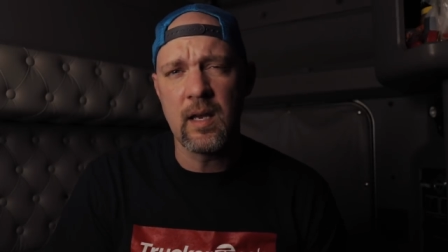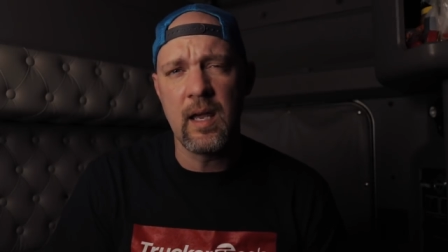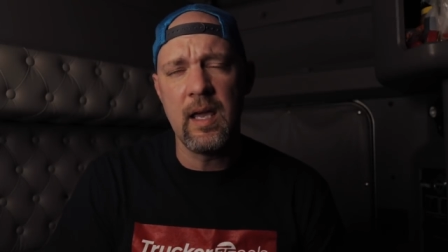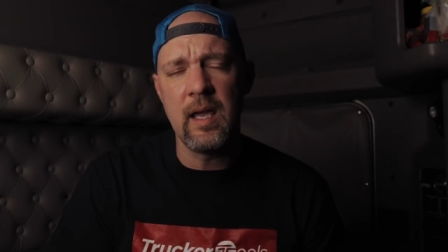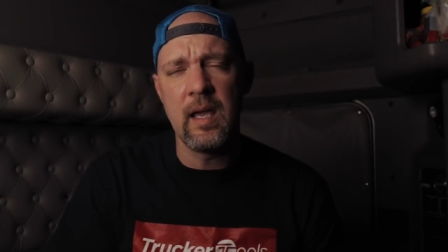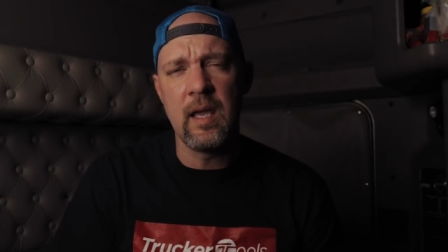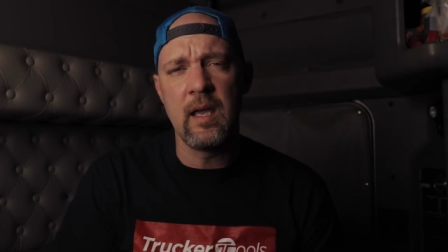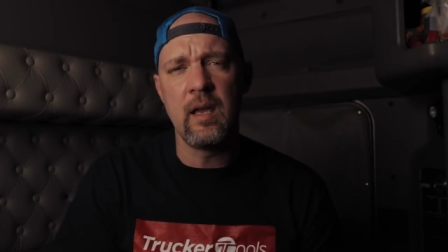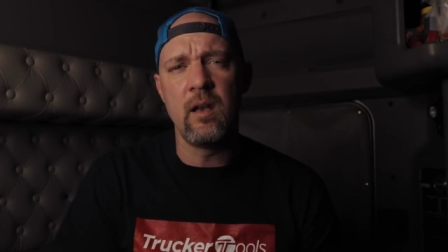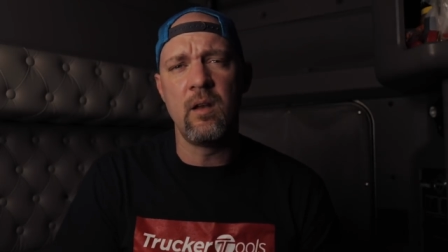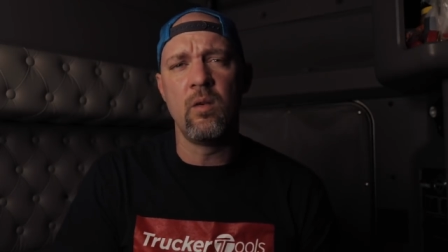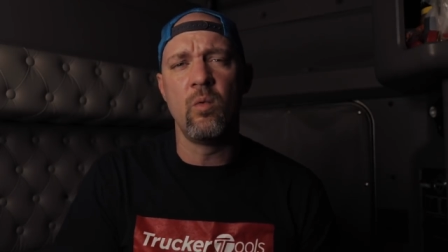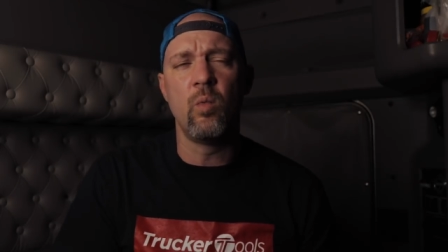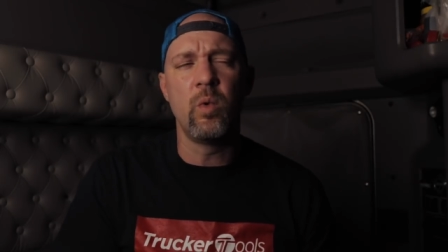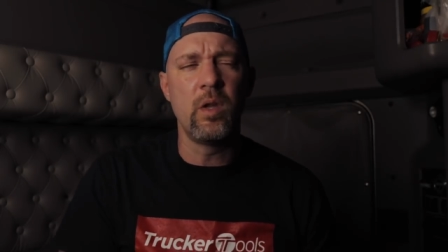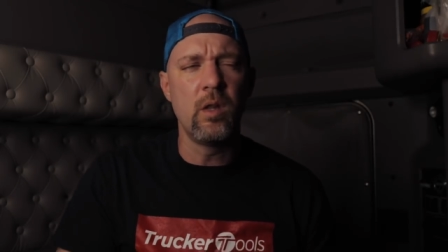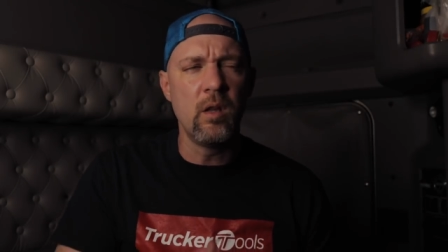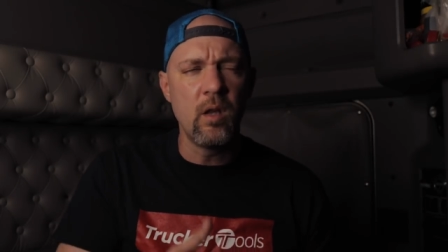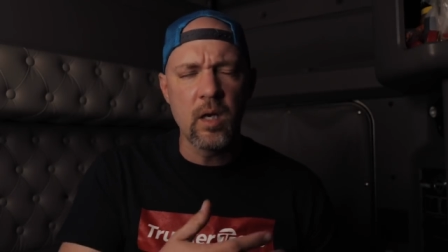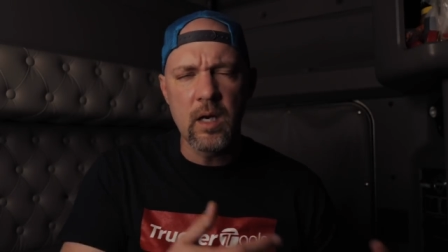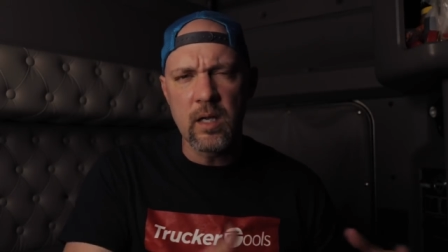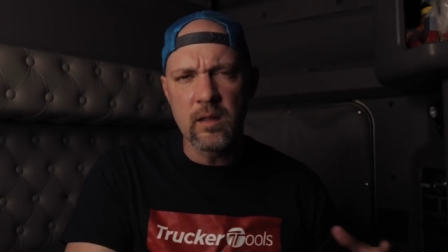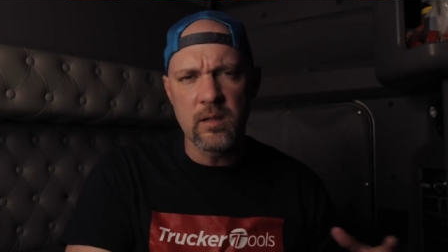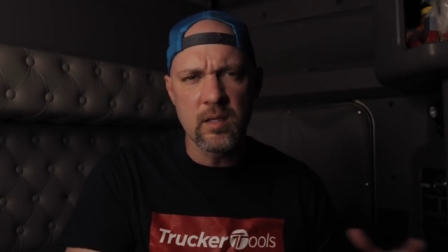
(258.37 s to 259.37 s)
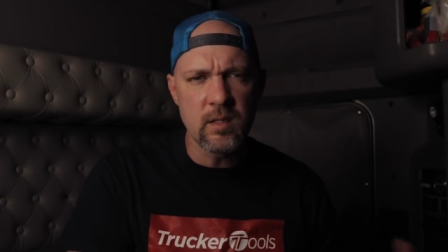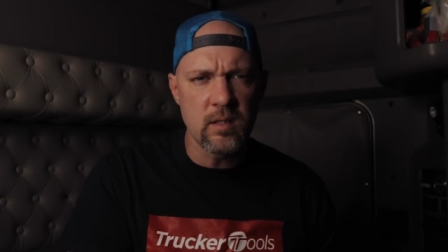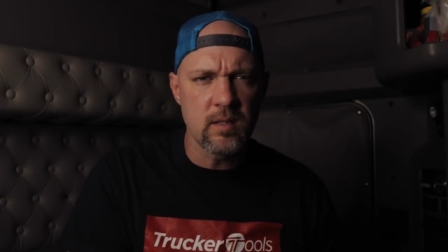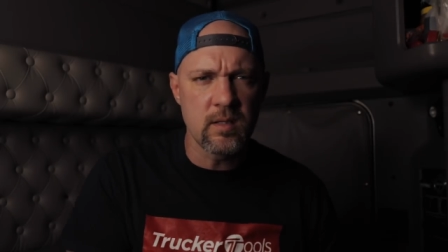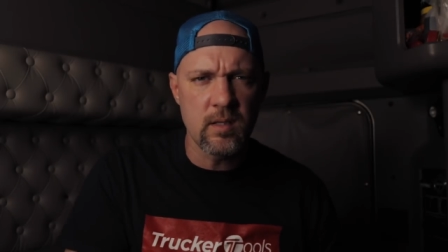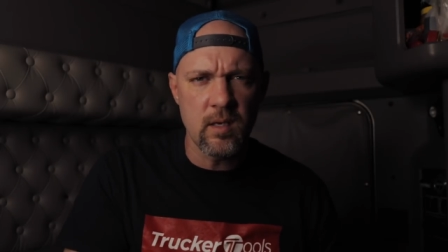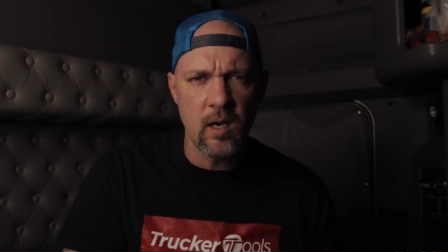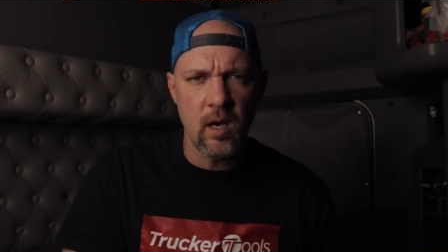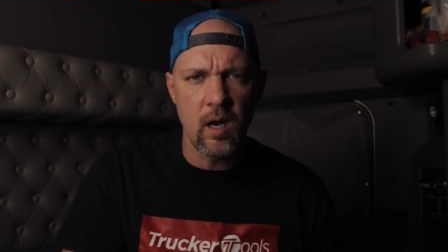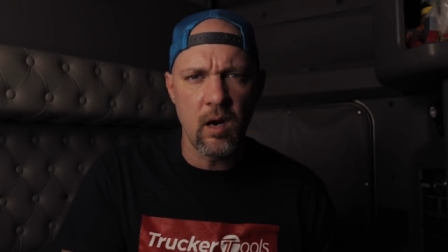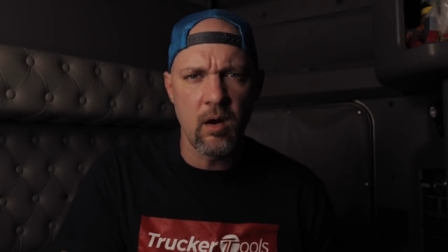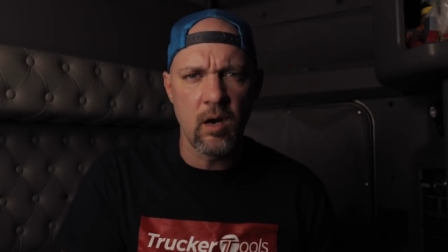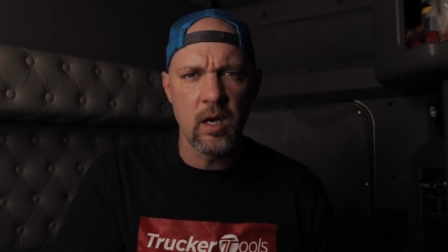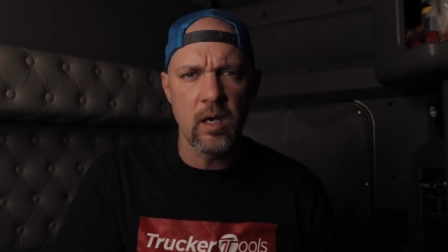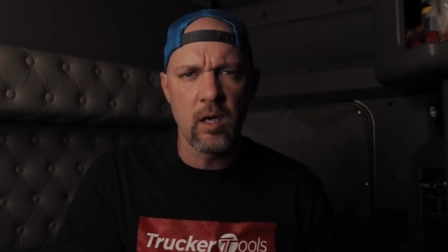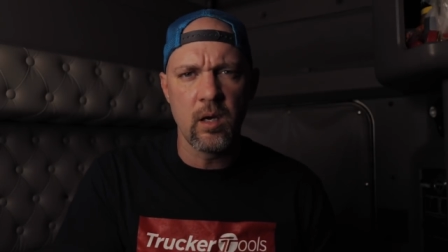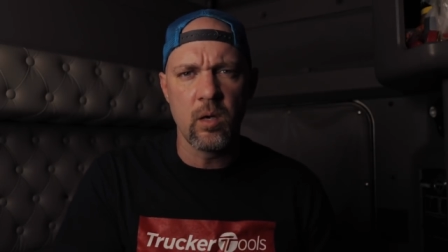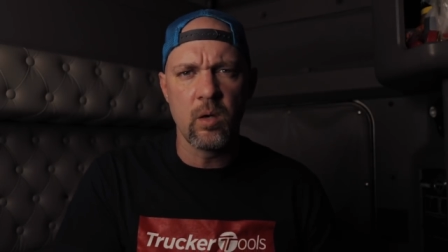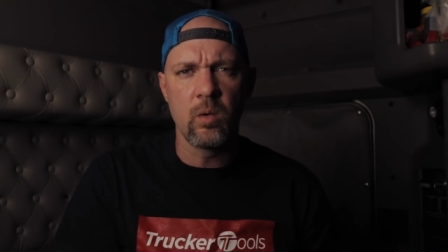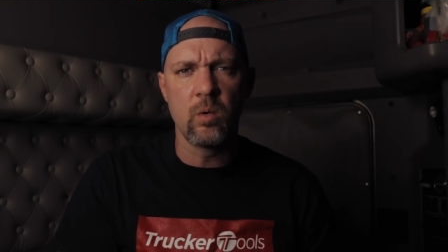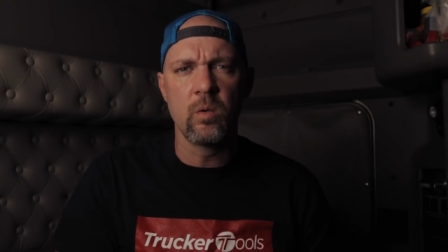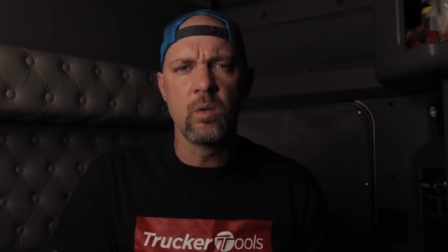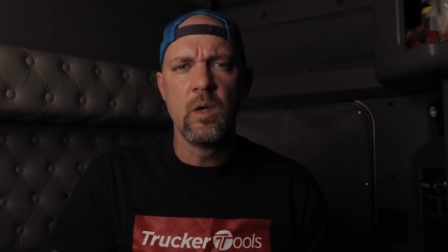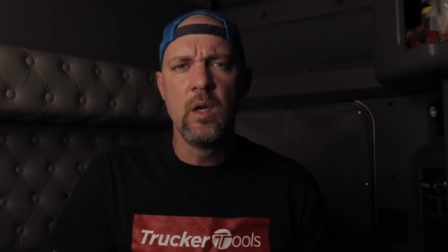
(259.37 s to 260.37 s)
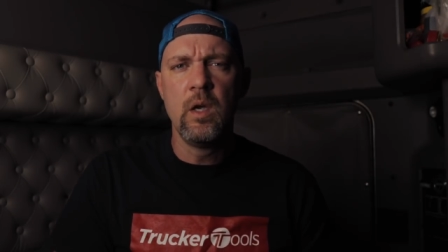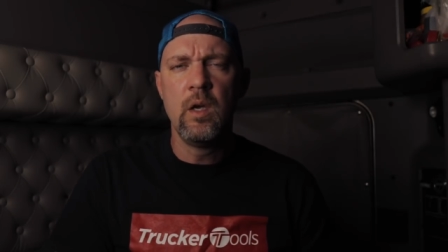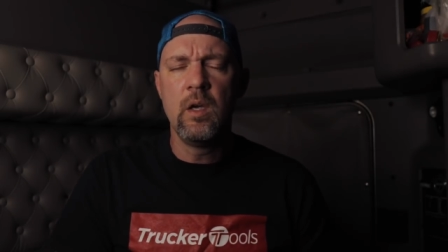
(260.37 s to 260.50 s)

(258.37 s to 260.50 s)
and we look at this scenario